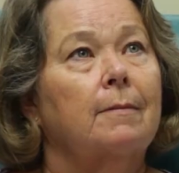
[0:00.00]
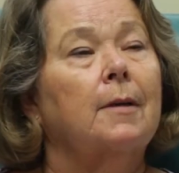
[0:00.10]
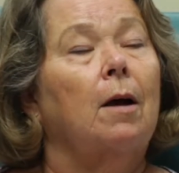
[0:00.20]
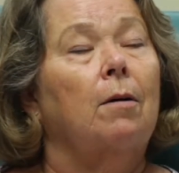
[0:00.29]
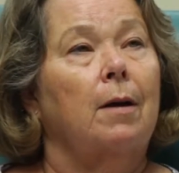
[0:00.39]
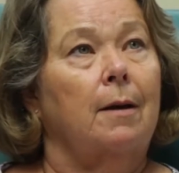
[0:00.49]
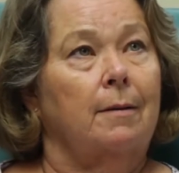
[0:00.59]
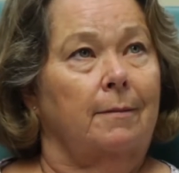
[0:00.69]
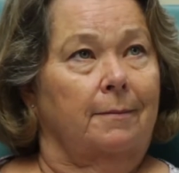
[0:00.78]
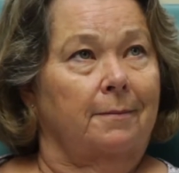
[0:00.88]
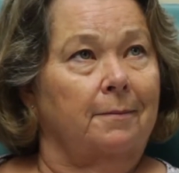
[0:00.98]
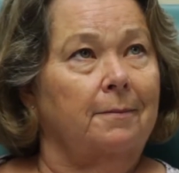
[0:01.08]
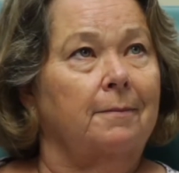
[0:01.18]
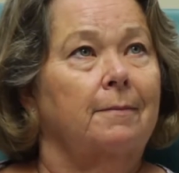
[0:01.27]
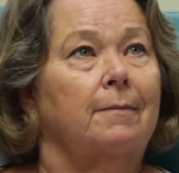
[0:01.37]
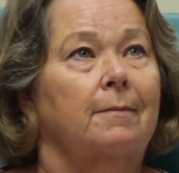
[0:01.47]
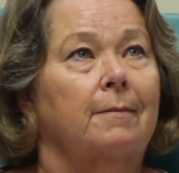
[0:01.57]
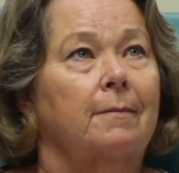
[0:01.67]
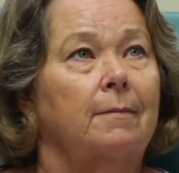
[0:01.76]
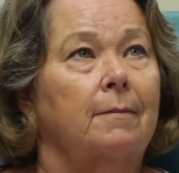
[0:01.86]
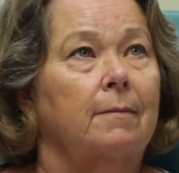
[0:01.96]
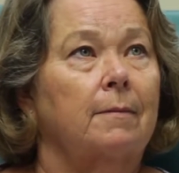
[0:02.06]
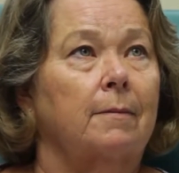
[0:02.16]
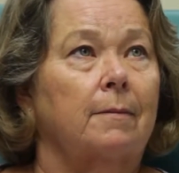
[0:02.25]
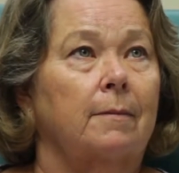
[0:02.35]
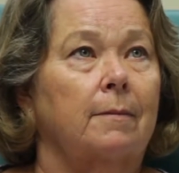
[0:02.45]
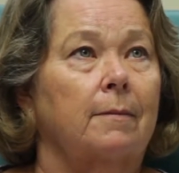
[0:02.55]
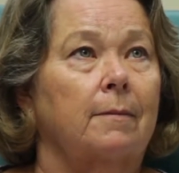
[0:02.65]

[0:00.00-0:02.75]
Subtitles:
to know about the treatment area. There is a